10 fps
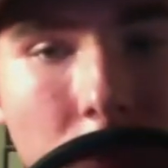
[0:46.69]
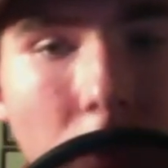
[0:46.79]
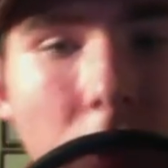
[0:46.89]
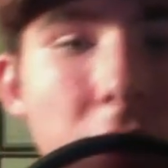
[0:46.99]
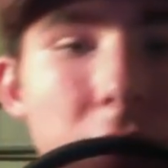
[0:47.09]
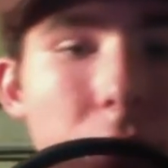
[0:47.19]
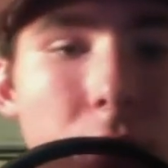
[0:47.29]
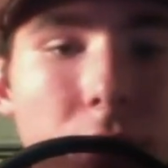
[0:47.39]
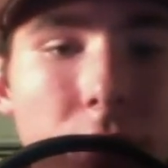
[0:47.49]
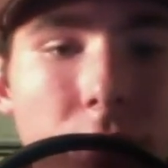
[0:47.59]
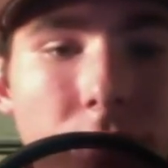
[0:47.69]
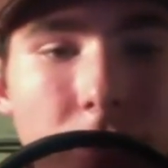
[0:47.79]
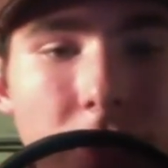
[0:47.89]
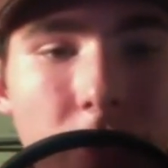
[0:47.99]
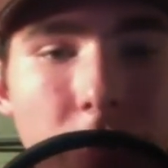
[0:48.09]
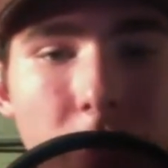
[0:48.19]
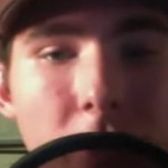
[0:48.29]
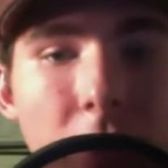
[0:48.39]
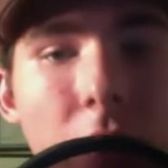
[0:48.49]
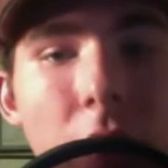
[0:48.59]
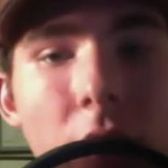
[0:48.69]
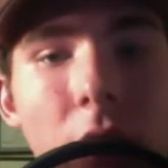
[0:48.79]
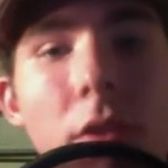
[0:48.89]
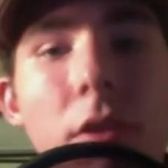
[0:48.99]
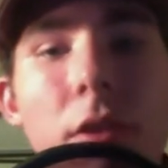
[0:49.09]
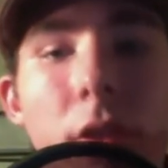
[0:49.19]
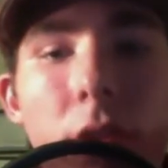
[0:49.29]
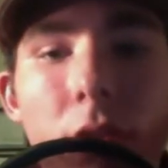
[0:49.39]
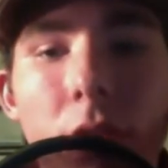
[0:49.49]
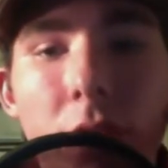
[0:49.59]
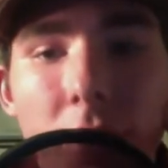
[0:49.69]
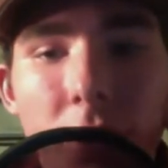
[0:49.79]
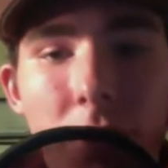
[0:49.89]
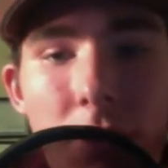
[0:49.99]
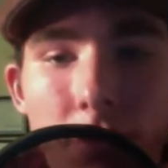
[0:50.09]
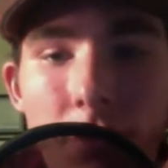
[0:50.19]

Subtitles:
is the equivalent of full time for me. Hey, Justin.